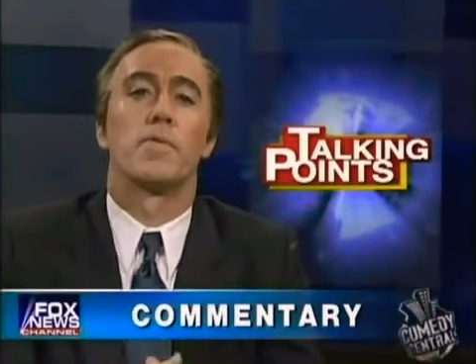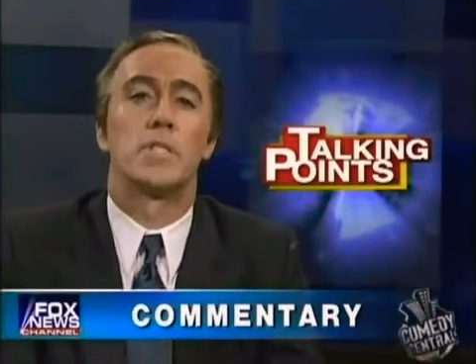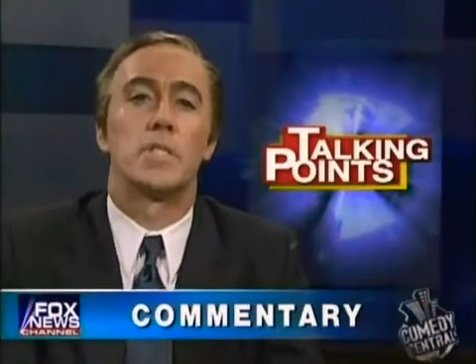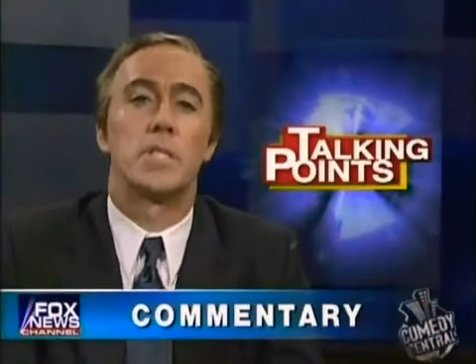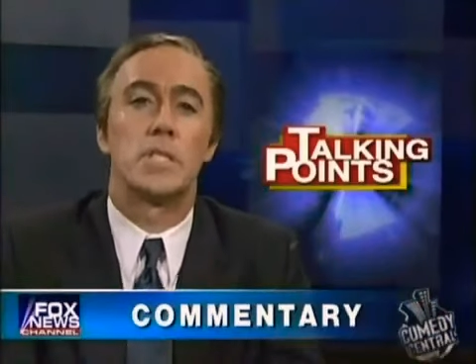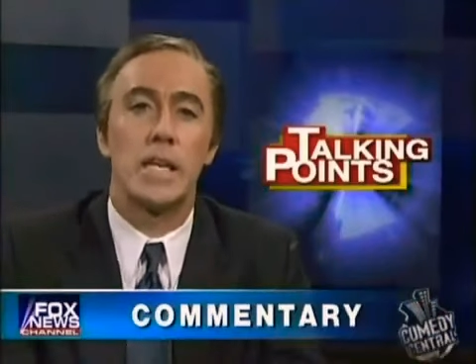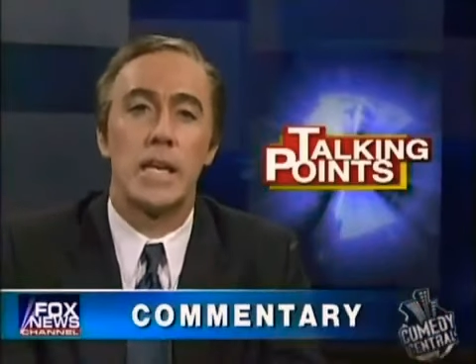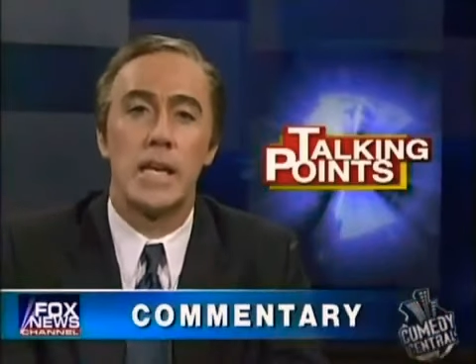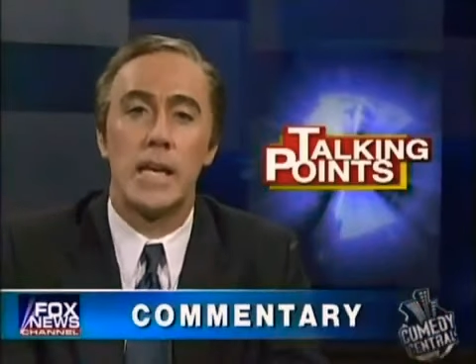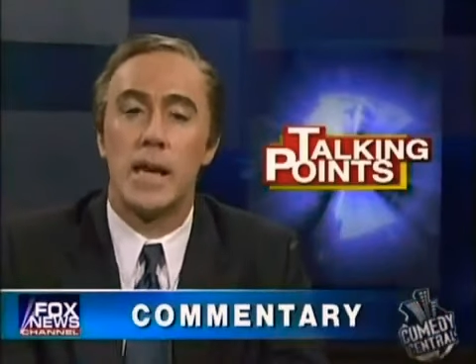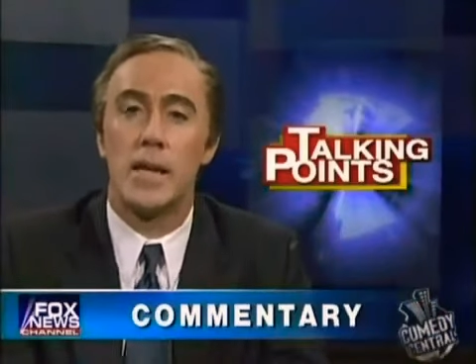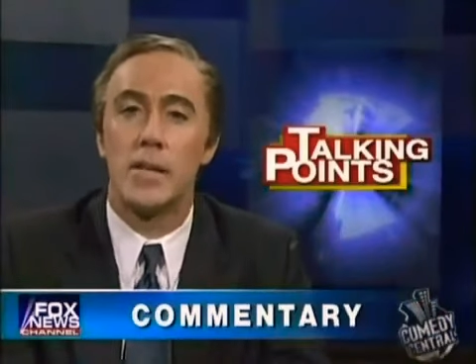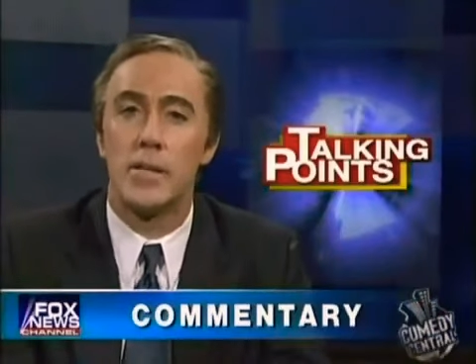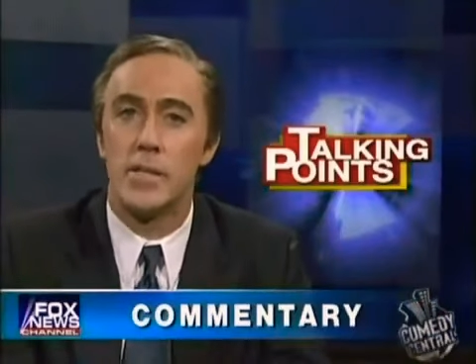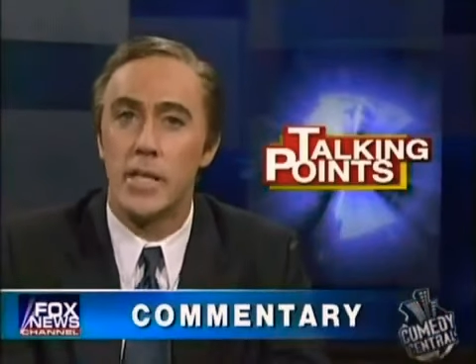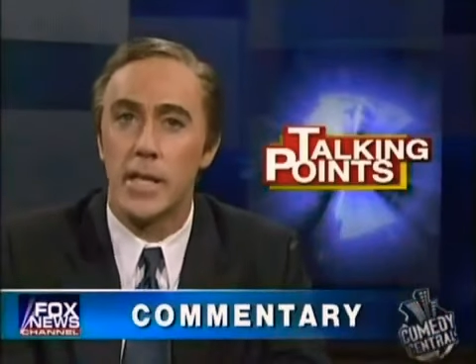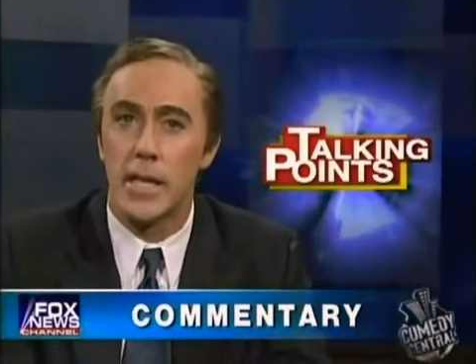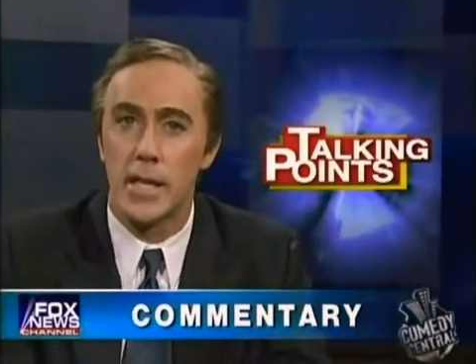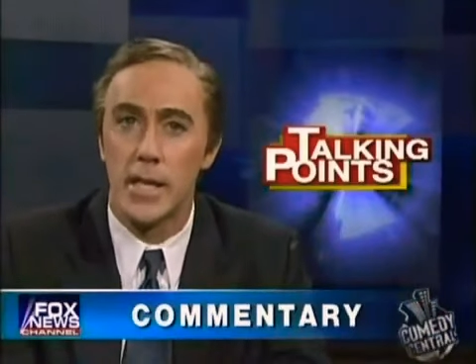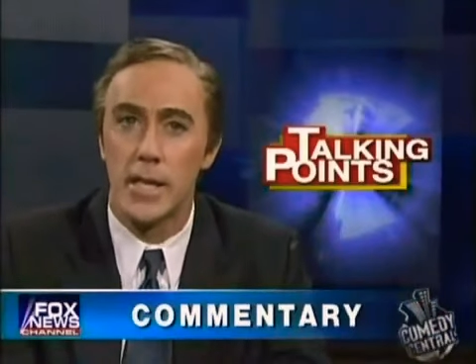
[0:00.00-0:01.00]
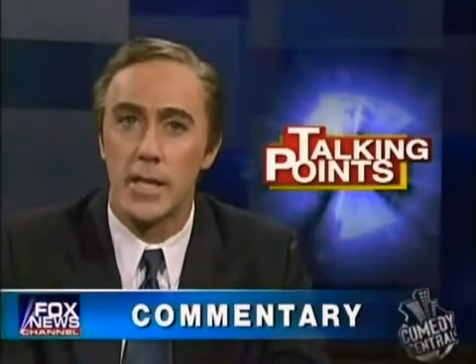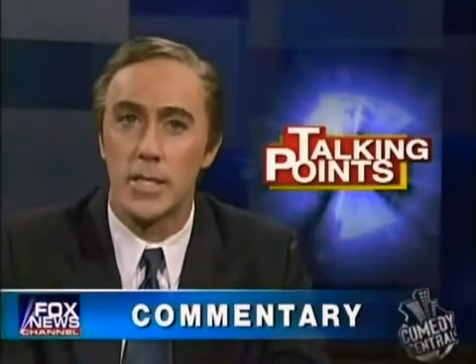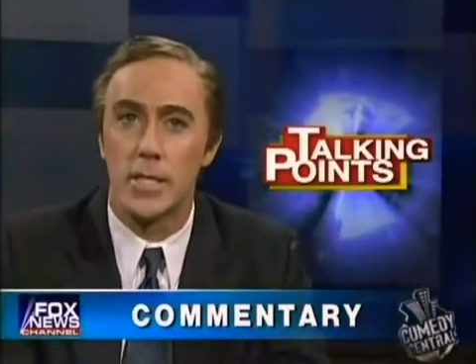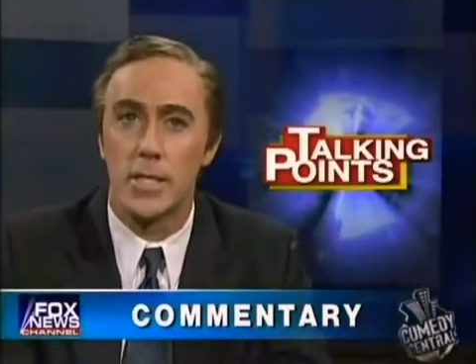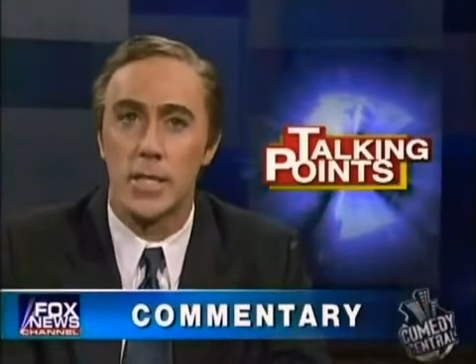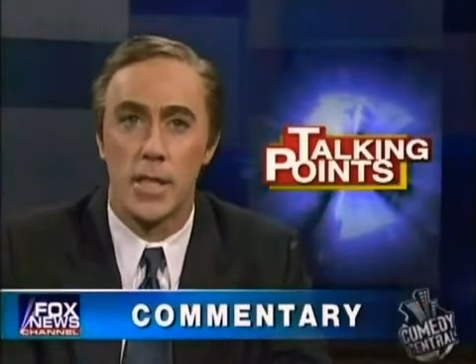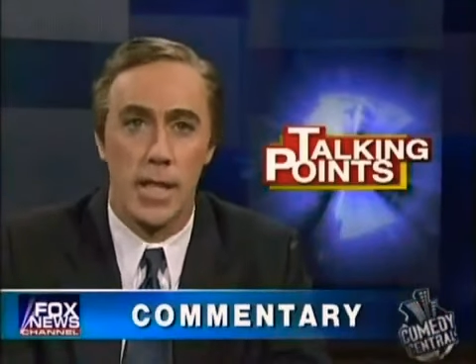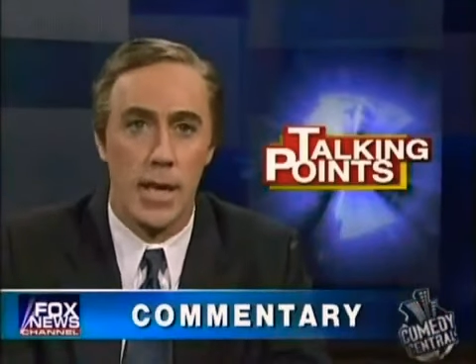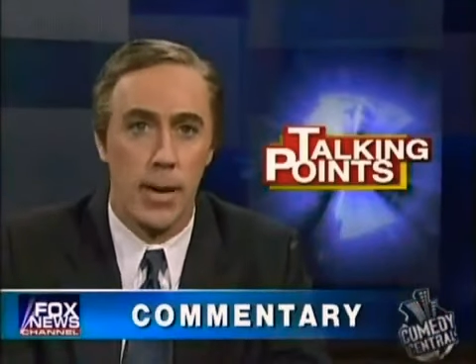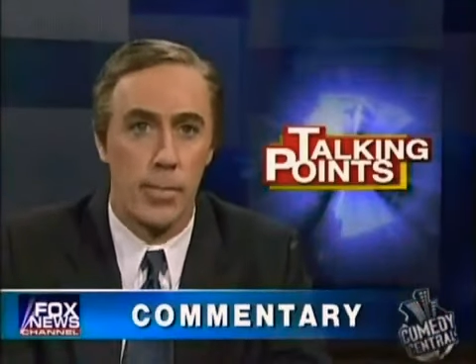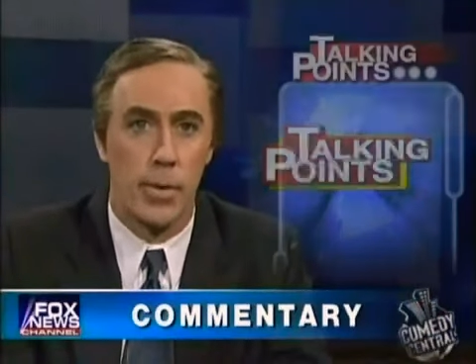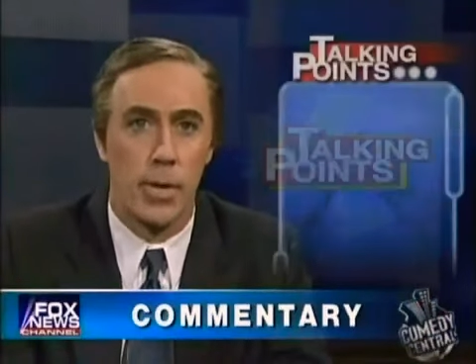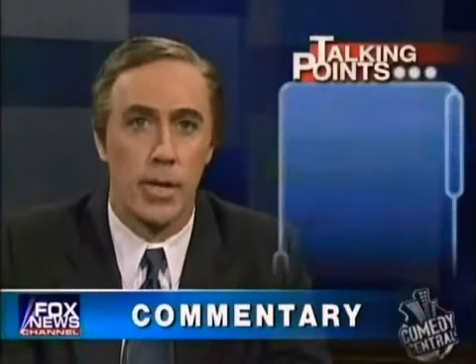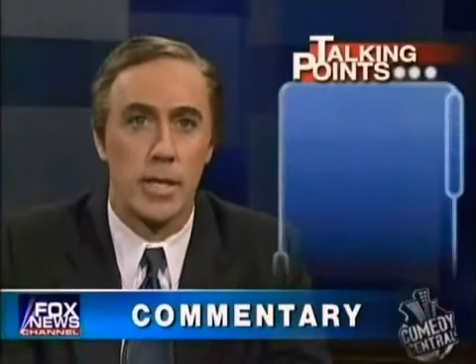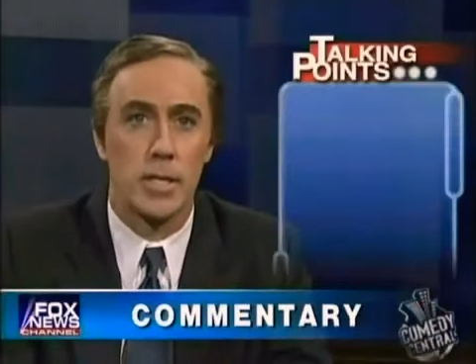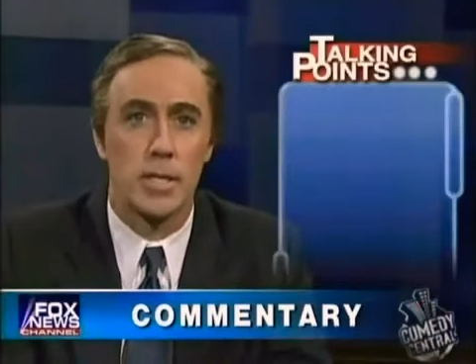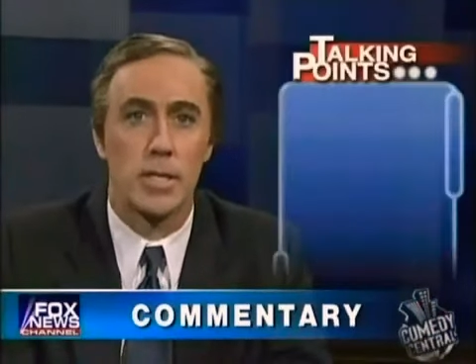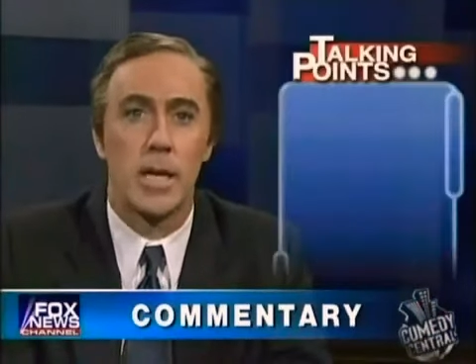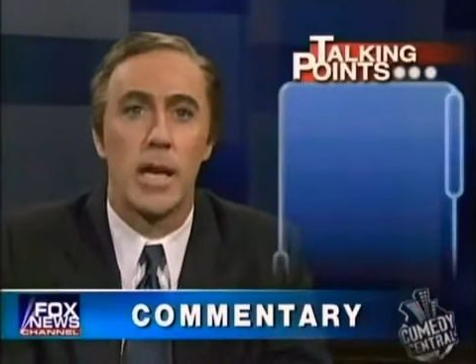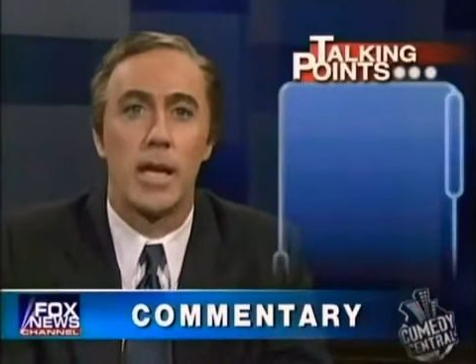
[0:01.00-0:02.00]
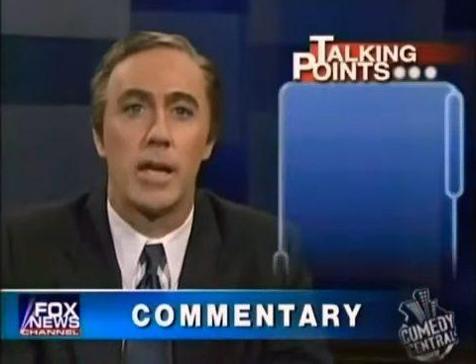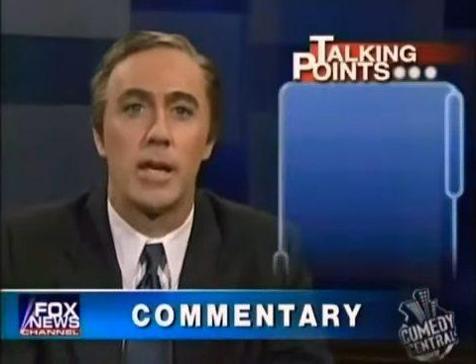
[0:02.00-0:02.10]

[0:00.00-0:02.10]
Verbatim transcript: C and D list celebrities